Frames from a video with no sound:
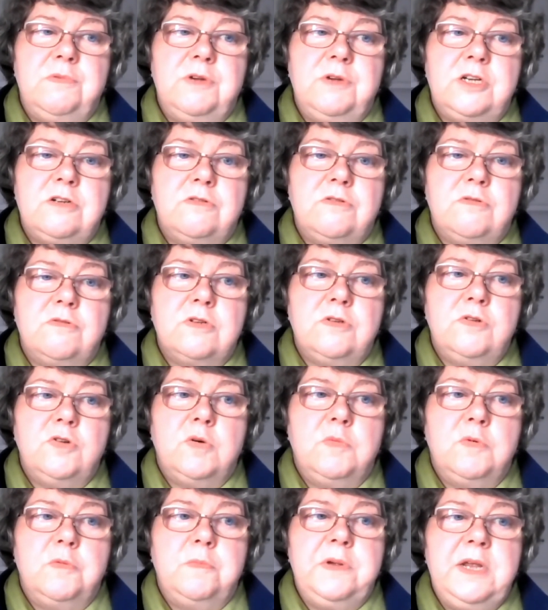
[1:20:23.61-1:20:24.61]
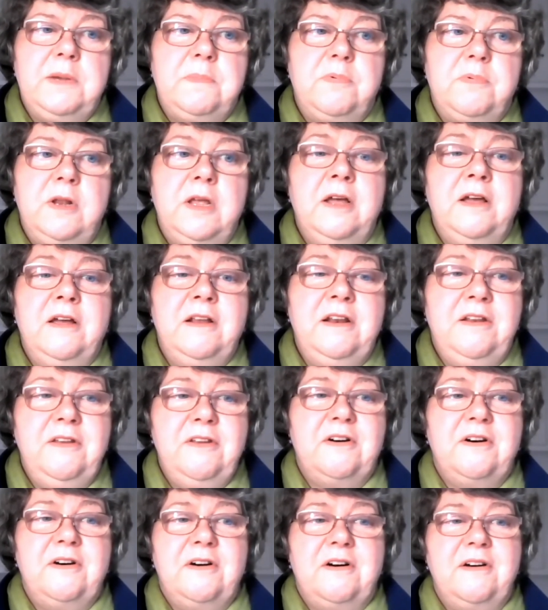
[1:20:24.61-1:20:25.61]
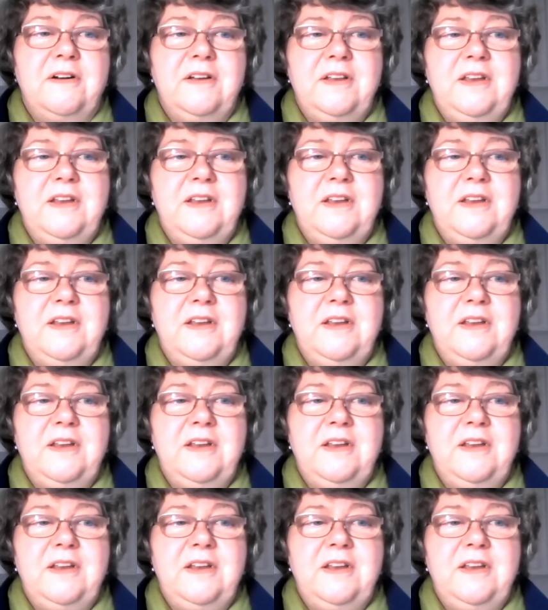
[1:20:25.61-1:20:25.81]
which of course normal people are not,